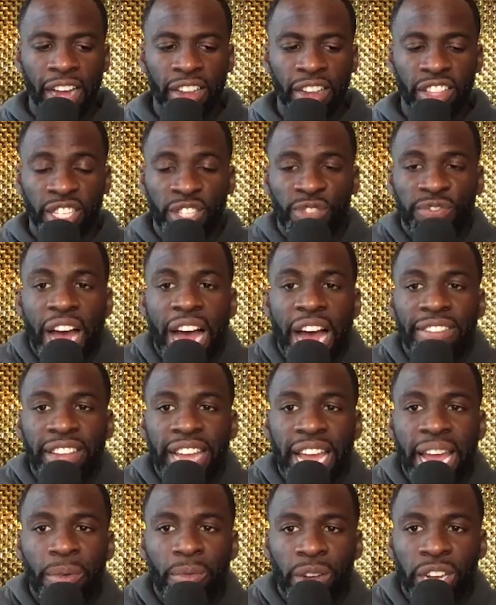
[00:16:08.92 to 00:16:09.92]
this
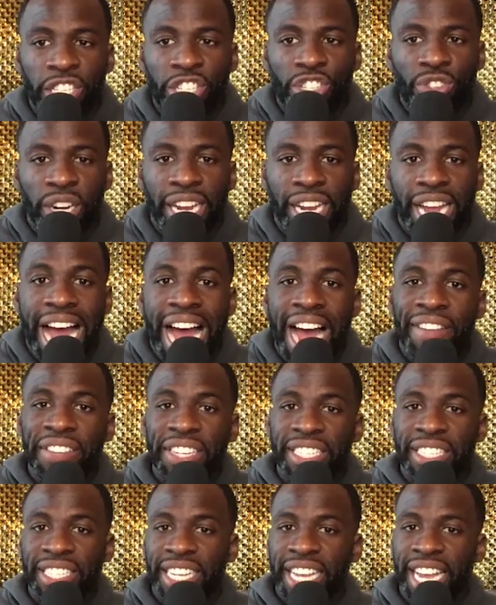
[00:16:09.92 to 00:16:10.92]
5-game win streak
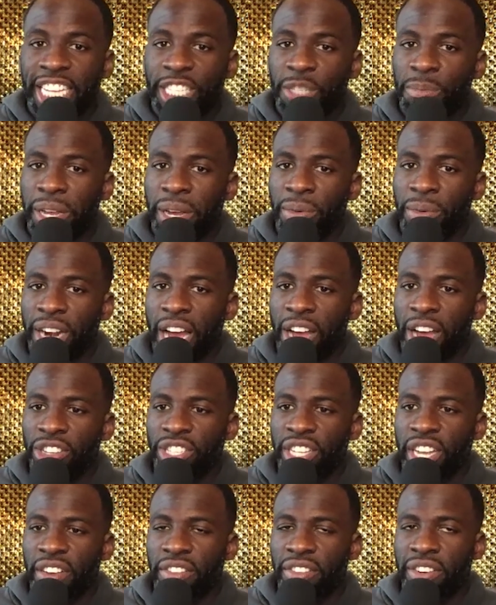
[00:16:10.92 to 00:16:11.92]
obviously has been without
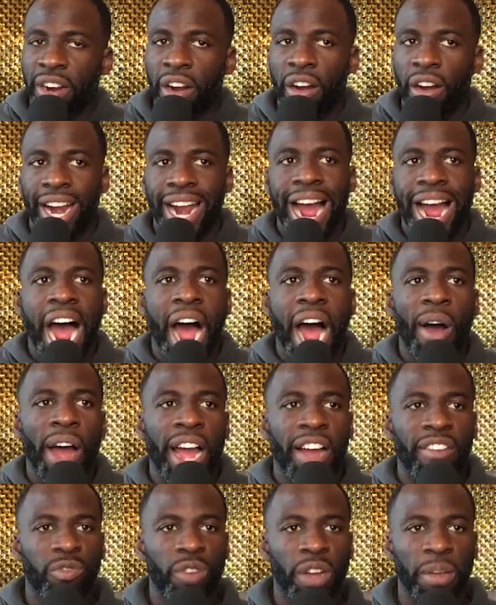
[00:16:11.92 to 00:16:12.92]
Steph Curry. How
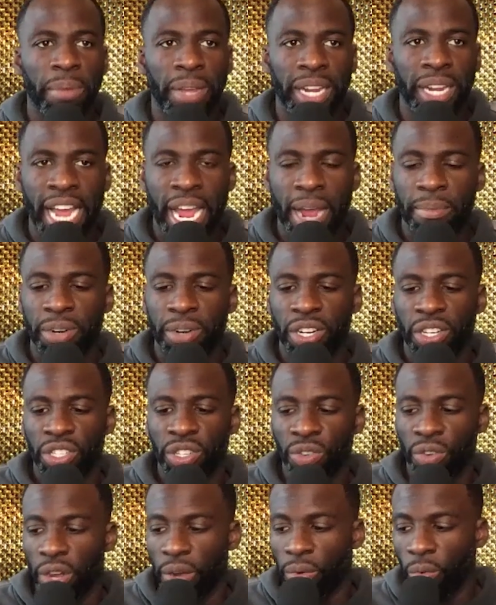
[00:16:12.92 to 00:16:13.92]
have we been able to
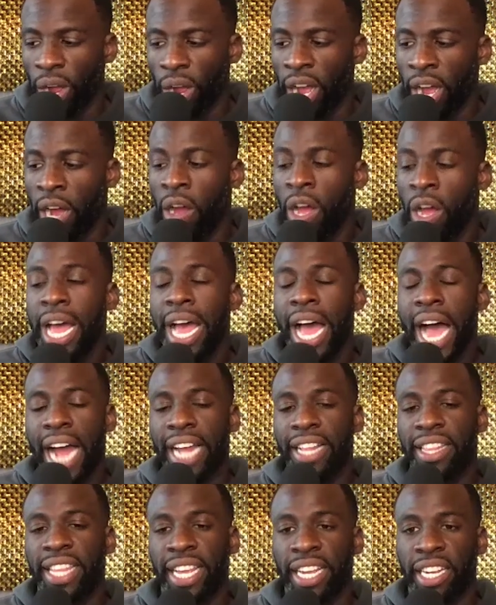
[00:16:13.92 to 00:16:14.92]
do it? Well,
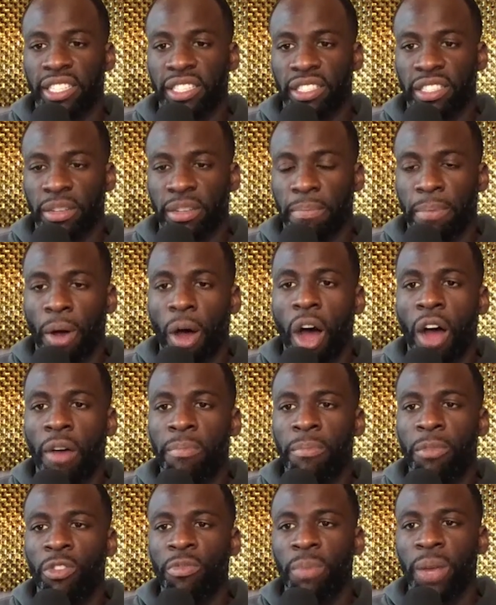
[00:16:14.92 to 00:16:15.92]
I think the ball
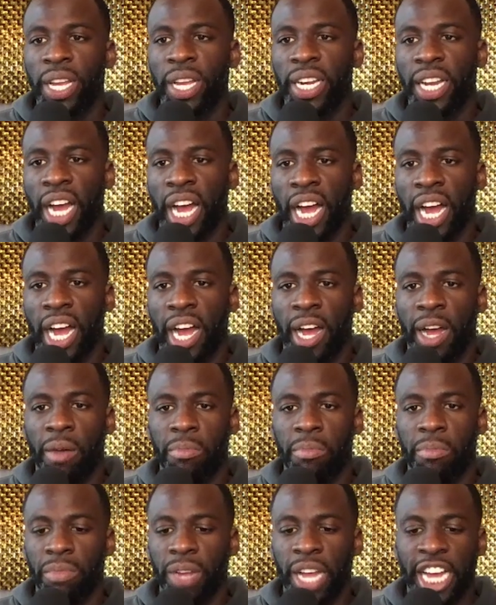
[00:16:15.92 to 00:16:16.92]
movement
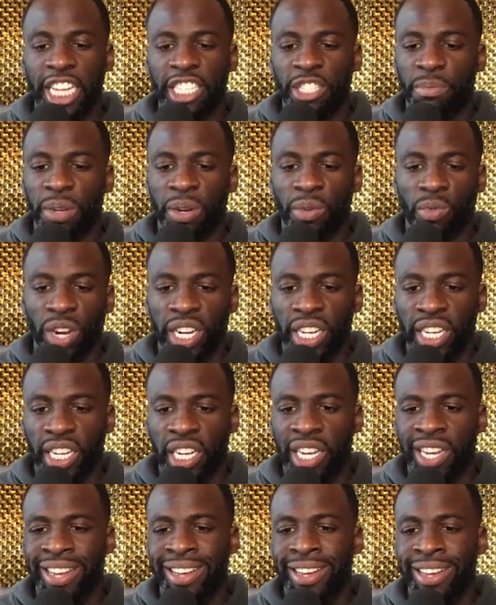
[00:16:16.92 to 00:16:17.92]
has been really
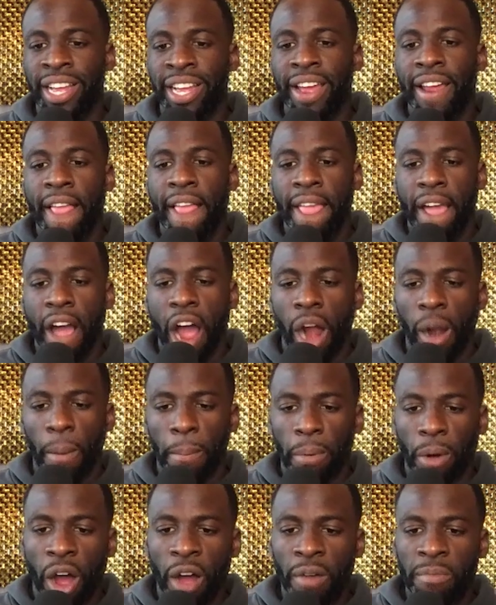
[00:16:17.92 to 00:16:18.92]
good. Our
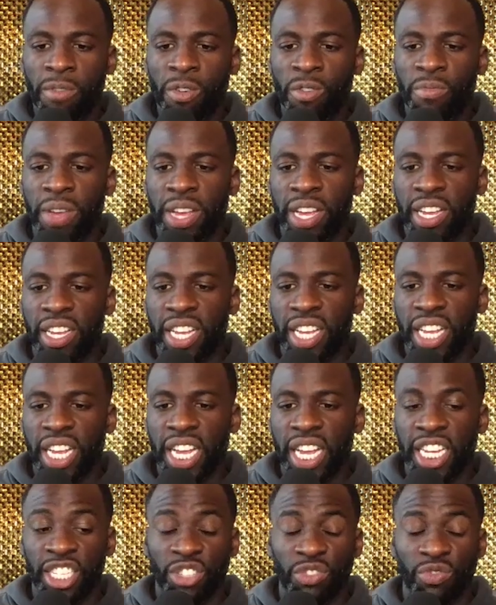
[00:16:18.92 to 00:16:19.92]
ball movement
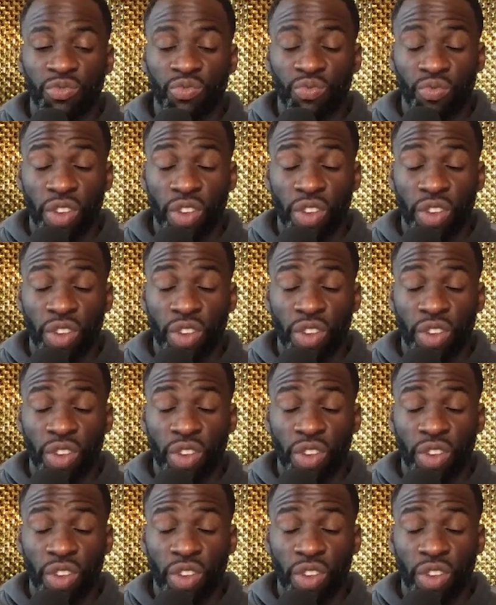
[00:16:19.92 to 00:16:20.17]
is